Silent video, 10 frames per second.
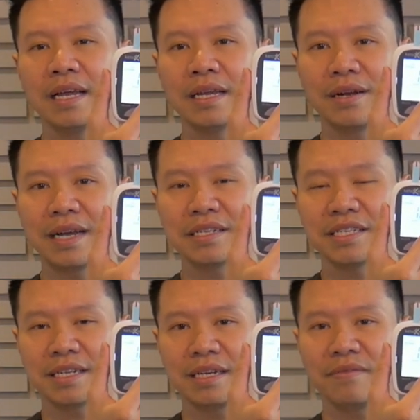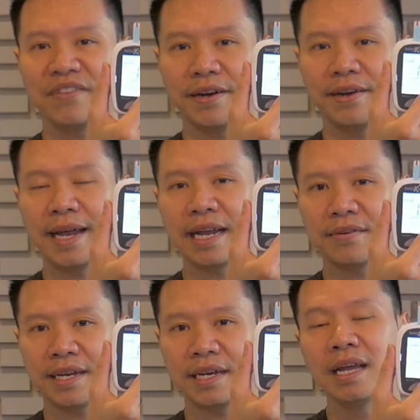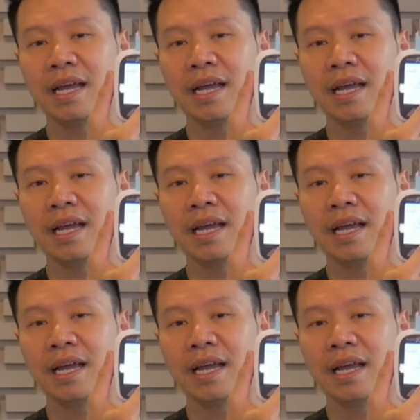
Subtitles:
I consider it very accurate.